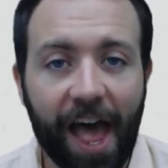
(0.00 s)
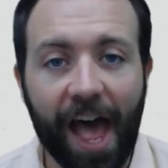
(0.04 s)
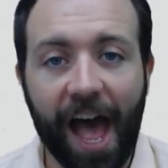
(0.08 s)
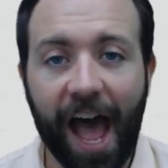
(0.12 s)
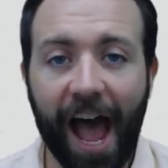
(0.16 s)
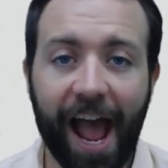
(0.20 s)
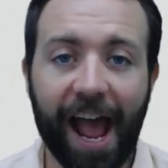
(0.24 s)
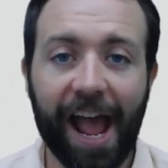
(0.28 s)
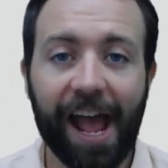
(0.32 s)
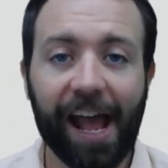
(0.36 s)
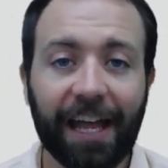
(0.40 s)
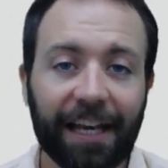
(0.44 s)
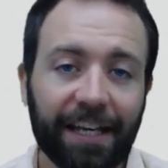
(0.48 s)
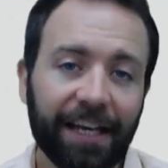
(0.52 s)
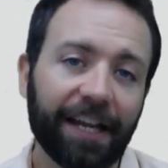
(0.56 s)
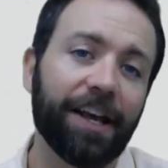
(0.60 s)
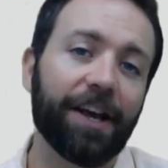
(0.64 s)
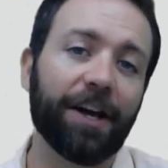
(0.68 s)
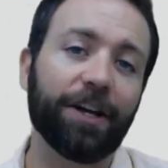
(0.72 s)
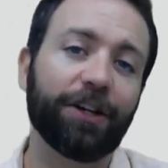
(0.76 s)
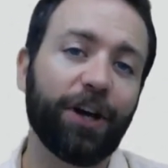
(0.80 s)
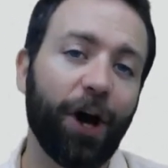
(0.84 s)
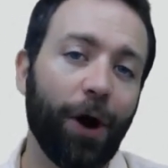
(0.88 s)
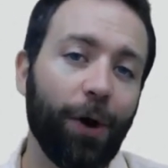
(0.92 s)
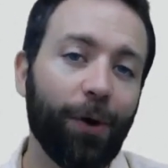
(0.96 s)
And
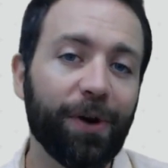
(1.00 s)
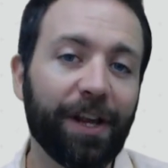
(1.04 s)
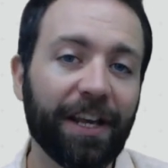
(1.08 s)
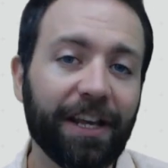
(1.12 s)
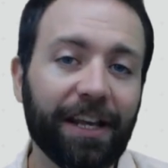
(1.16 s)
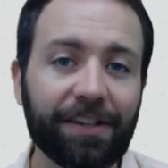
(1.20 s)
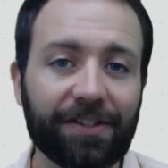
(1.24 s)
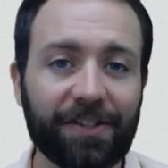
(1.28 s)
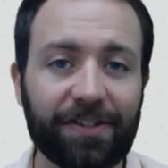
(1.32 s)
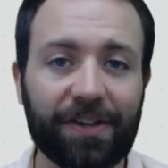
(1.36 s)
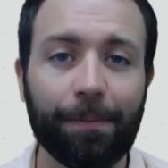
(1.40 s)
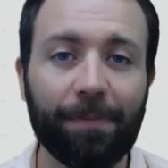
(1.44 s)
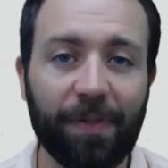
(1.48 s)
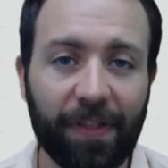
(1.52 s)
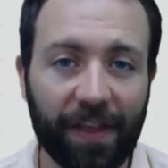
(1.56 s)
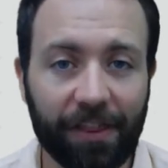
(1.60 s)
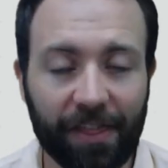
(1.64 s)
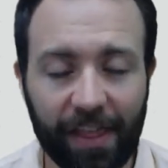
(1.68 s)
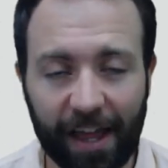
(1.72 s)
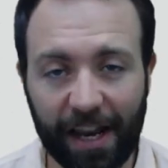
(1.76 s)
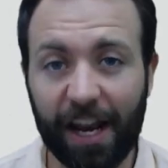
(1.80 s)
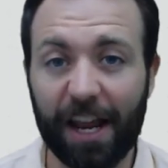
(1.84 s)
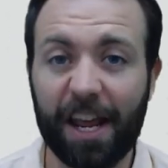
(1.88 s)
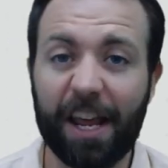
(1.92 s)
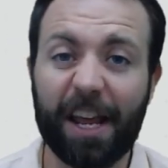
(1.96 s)
coding is something
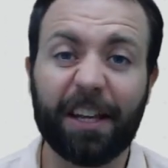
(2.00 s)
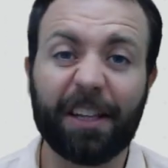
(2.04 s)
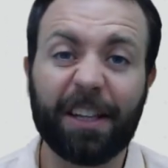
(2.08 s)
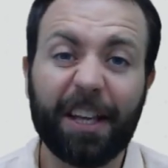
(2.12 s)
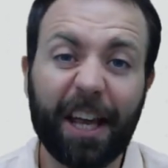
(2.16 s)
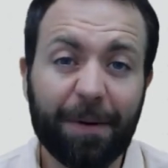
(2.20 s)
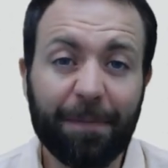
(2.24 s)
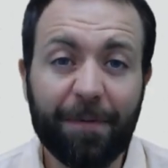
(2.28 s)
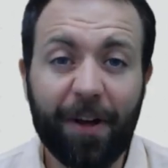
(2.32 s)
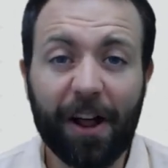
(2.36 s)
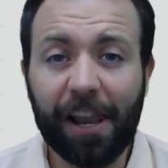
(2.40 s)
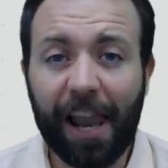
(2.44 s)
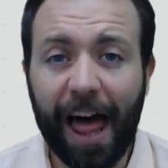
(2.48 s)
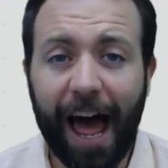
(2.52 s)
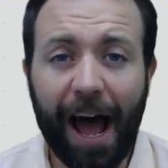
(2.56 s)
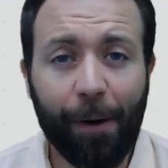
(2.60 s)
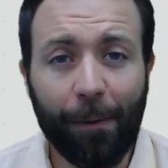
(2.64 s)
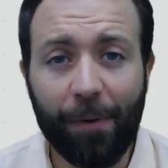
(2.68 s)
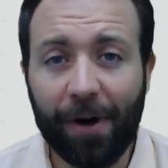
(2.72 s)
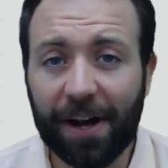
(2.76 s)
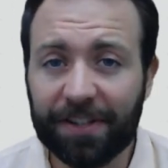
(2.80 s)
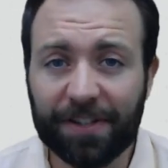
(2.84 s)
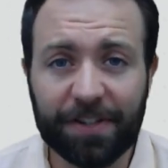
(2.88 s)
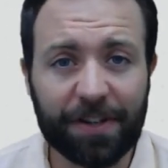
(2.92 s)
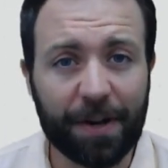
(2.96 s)
that can allow
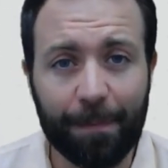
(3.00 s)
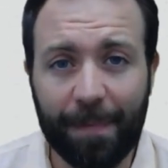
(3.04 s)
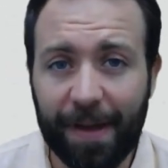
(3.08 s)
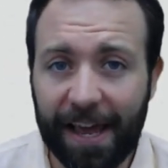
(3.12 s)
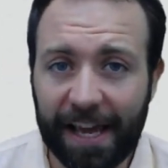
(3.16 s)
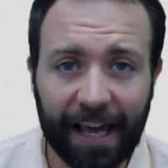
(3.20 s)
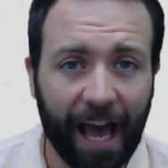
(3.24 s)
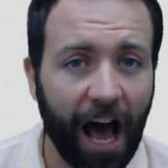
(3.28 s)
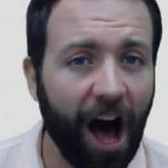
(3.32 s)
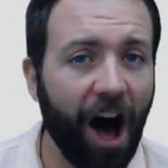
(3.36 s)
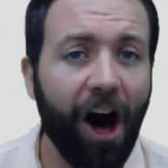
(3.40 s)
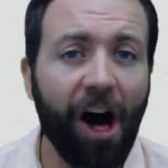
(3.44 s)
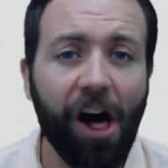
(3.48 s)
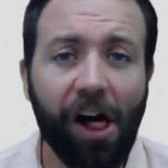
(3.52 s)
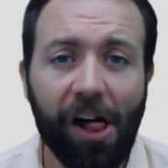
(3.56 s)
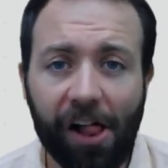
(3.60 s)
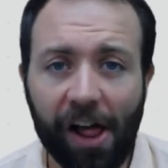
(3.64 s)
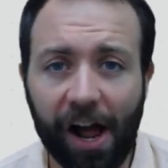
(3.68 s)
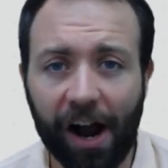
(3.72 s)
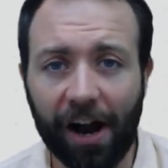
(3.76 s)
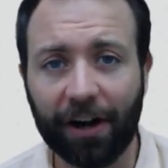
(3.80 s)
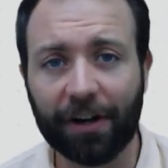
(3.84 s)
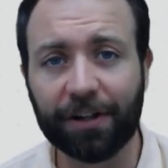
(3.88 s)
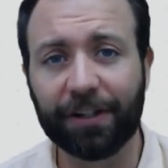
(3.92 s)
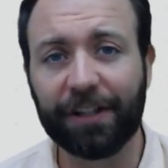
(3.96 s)
us to make all
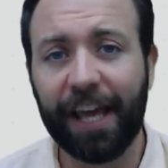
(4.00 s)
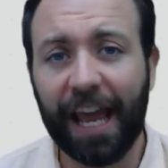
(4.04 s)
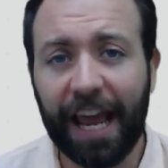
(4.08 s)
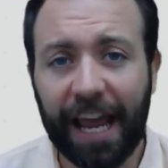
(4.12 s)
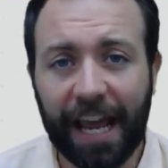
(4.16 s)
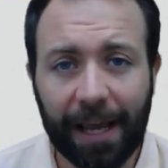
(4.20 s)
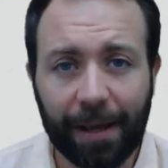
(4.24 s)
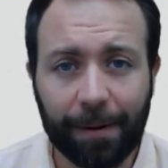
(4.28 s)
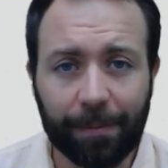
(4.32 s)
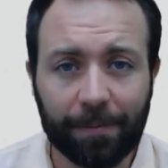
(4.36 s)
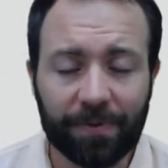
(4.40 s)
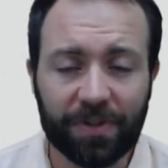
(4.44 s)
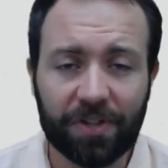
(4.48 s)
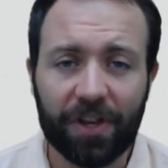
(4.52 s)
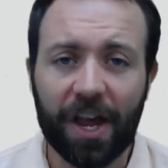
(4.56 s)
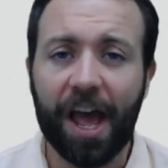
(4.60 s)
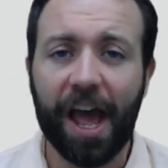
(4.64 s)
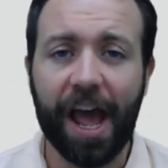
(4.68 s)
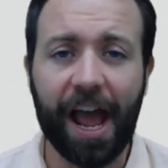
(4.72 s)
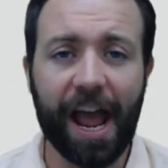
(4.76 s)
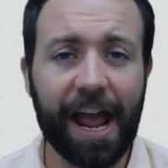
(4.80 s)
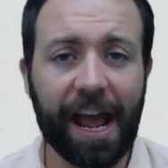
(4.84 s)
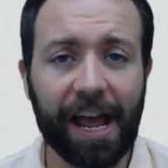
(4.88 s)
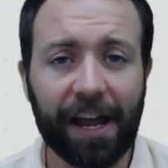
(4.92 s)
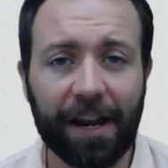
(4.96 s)
our games,
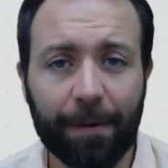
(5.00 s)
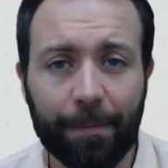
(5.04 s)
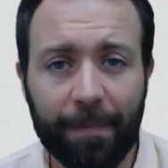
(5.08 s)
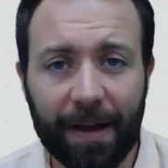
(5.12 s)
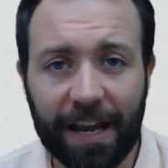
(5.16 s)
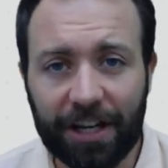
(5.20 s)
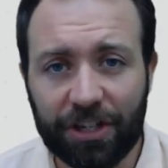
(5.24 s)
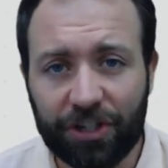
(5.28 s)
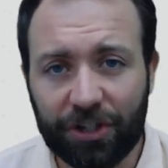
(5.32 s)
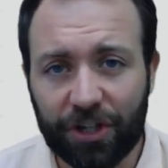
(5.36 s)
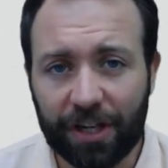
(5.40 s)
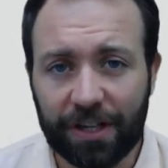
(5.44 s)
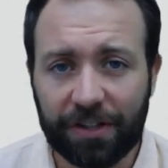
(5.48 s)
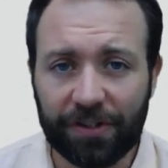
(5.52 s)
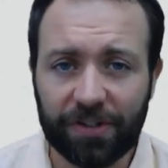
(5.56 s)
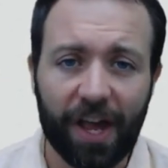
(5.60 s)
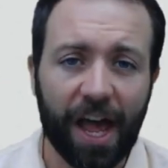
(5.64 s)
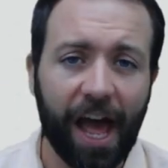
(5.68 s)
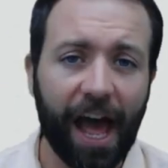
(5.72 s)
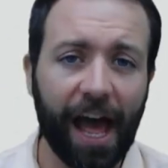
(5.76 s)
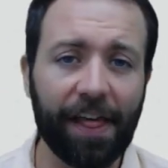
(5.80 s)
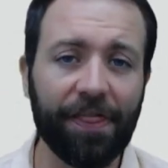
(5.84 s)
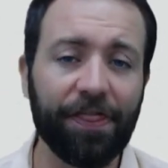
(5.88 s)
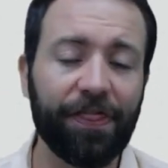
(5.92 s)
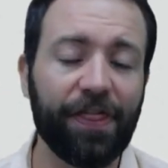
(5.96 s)
animations,
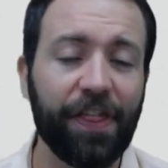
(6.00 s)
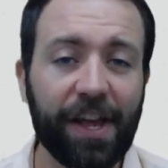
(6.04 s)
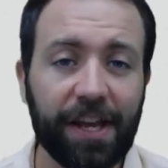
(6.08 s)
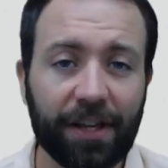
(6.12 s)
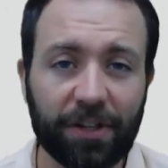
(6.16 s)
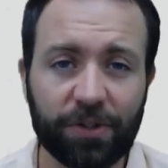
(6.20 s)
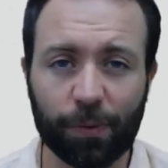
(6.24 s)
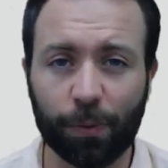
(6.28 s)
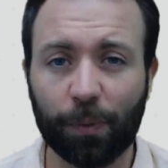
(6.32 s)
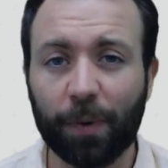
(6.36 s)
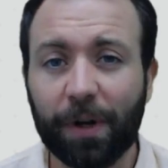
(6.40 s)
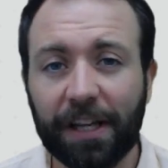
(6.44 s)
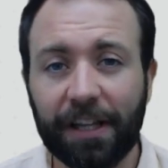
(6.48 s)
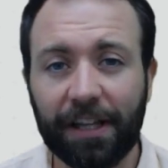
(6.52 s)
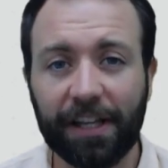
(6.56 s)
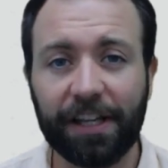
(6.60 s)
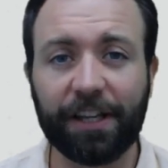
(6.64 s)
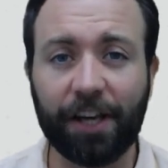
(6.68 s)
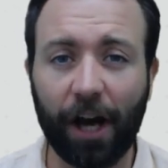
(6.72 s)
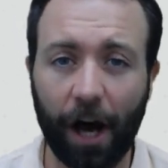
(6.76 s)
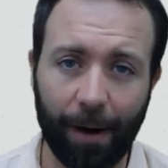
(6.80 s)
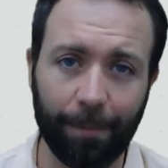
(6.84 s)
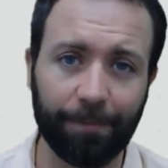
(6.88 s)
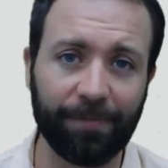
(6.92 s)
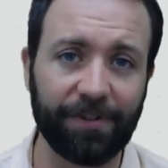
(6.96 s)
and things really
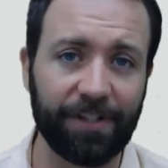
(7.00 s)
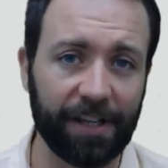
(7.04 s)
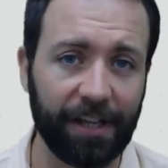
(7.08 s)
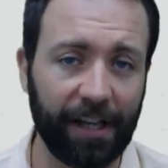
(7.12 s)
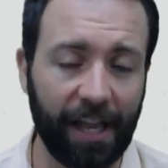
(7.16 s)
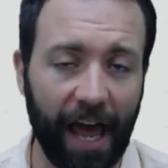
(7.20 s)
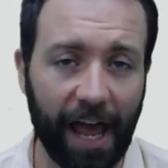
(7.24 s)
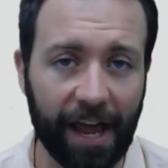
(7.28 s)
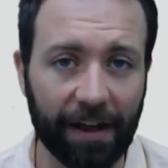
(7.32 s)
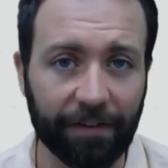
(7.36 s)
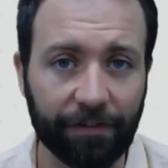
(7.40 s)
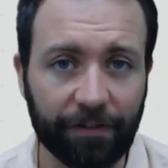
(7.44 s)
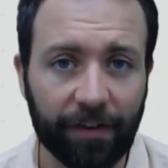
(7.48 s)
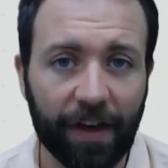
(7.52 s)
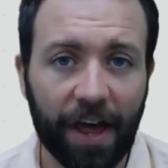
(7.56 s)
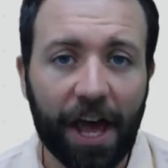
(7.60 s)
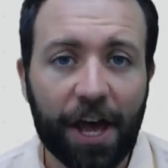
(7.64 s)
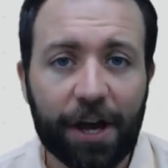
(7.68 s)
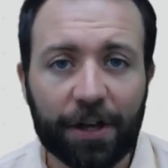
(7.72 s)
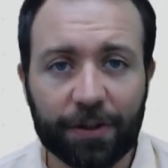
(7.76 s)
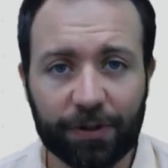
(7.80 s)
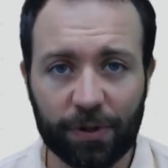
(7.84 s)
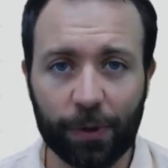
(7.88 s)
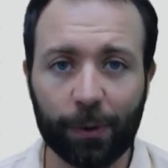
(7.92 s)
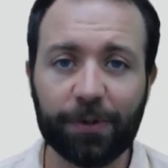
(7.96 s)
come to life.
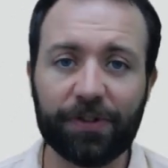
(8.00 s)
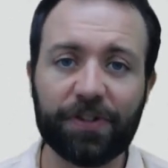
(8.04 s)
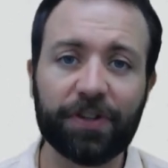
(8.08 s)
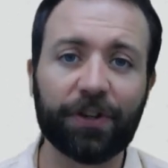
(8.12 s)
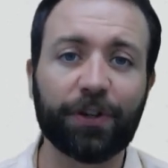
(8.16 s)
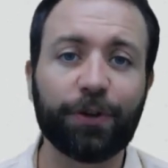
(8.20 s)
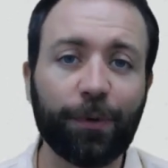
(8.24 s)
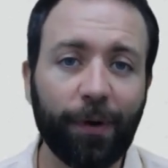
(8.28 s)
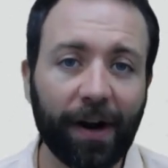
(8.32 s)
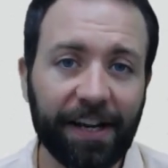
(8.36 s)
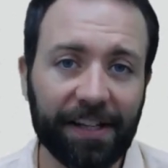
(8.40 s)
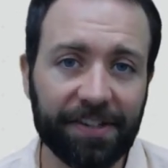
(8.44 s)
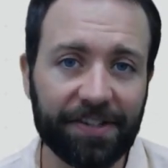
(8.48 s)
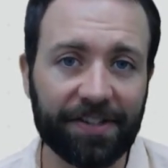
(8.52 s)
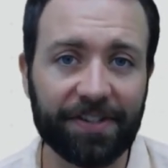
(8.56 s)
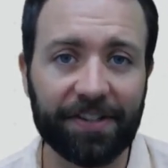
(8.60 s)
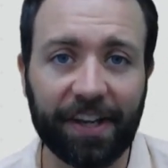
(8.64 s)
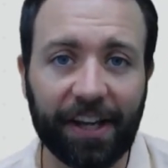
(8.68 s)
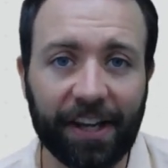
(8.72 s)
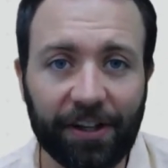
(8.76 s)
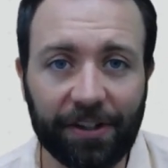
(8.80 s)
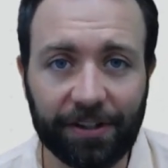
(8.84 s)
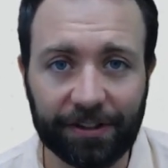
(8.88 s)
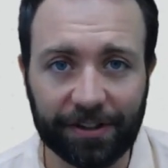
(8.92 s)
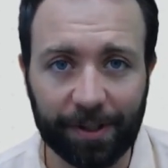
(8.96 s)
So it's a great
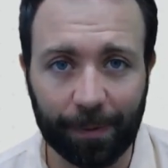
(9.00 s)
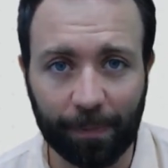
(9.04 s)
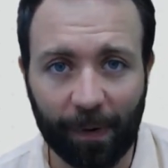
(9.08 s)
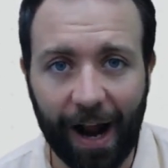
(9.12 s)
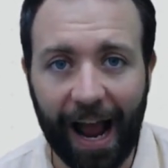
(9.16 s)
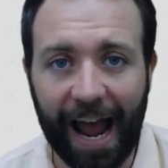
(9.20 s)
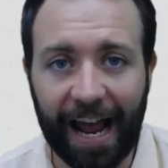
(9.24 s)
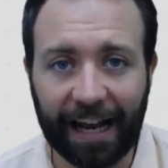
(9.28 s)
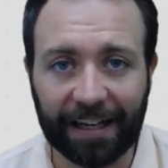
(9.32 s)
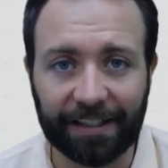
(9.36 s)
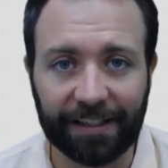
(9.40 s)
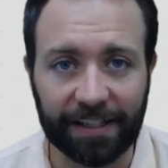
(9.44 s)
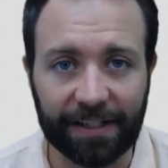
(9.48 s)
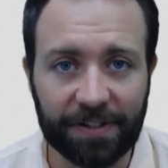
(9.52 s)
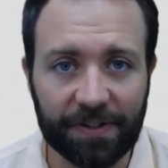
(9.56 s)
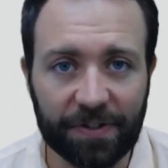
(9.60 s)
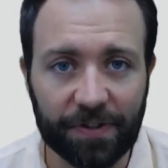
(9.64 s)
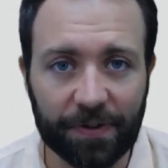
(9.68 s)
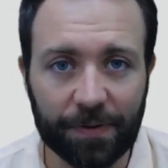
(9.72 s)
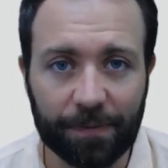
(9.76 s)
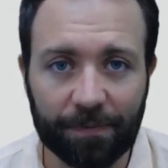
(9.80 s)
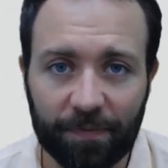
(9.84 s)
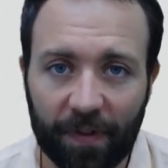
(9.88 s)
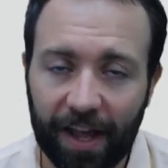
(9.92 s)
skill to practice.